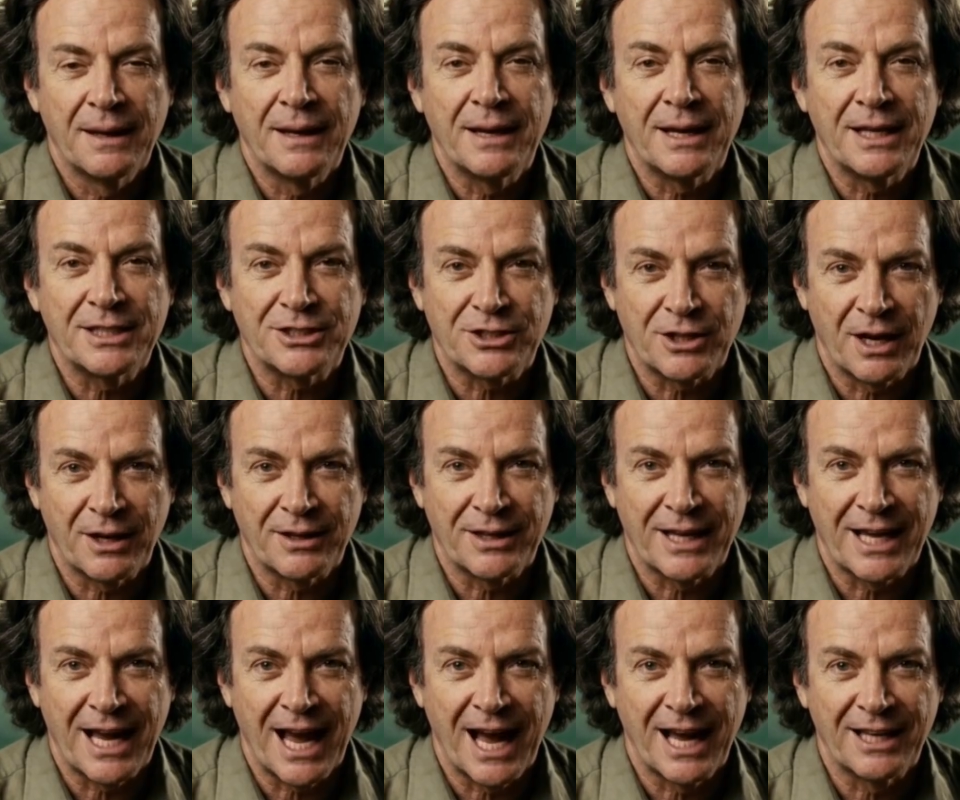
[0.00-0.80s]
It's not
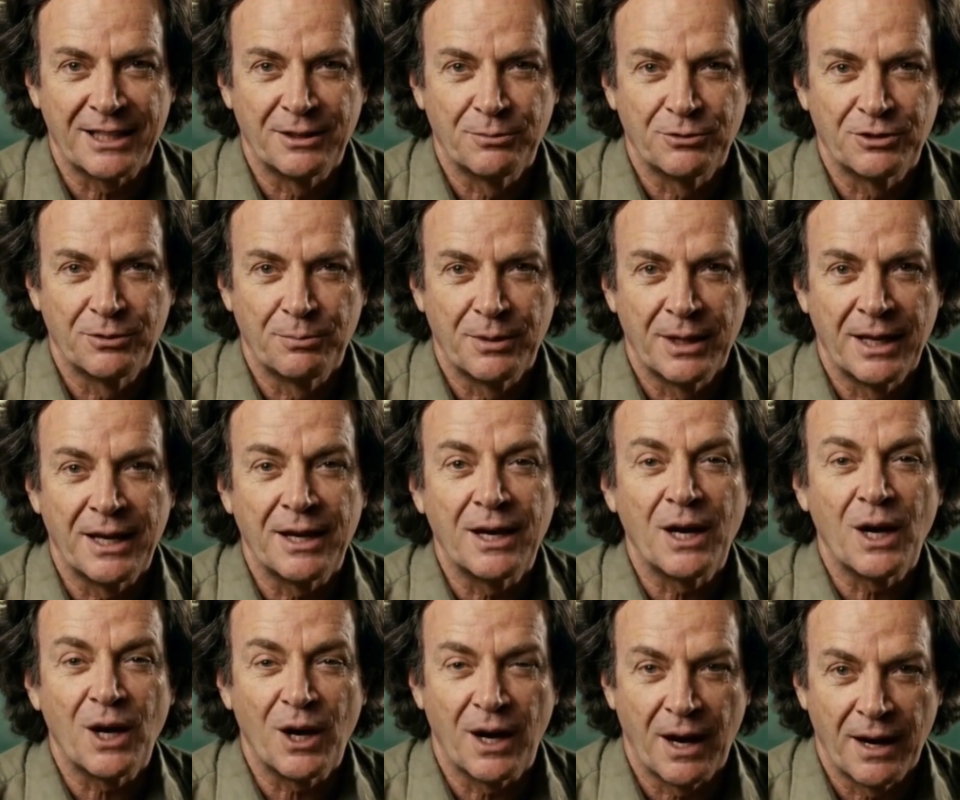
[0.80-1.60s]
the atoms being
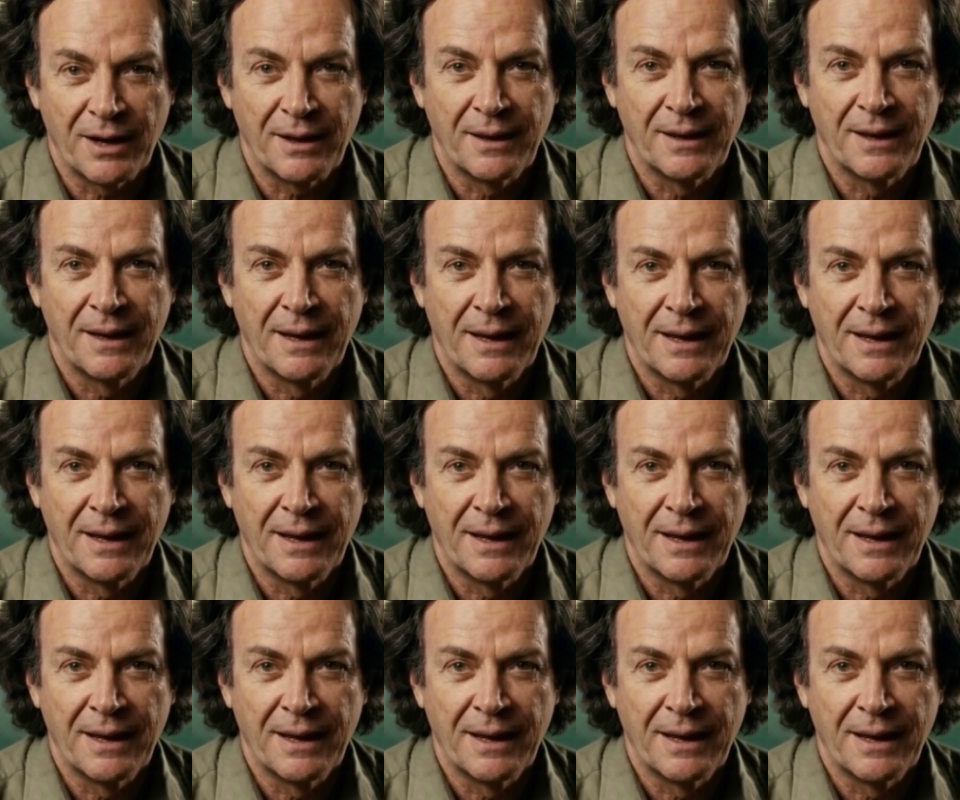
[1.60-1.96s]
hard.